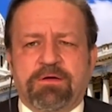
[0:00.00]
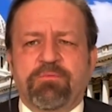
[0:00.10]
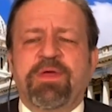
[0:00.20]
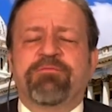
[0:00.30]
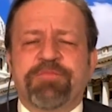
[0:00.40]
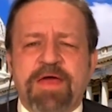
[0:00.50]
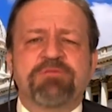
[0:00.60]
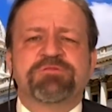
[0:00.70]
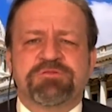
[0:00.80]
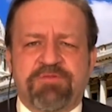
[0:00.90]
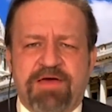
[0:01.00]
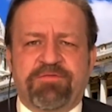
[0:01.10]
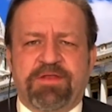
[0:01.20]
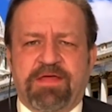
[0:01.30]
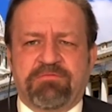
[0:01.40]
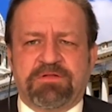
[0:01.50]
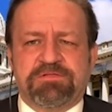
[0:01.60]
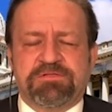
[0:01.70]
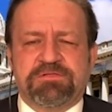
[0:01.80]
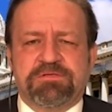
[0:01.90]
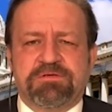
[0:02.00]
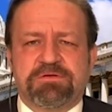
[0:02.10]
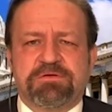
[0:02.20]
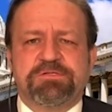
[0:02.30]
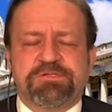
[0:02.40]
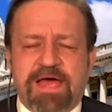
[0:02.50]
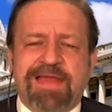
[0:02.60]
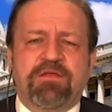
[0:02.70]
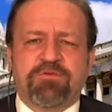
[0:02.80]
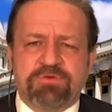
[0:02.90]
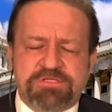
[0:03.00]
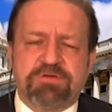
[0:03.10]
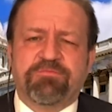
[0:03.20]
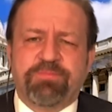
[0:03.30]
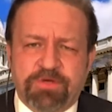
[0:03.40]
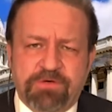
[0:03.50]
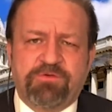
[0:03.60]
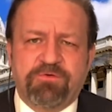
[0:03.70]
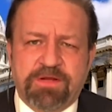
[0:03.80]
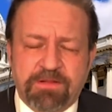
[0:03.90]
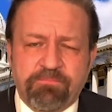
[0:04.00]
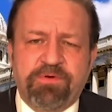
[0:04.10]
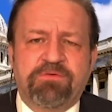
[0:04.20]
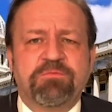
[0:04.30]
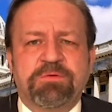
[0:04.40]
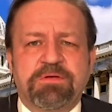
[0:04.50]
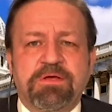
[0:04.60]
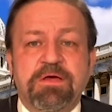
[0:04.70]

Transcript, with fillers: We have thousands of affidavits signed at the risk of perjury and imprisonment.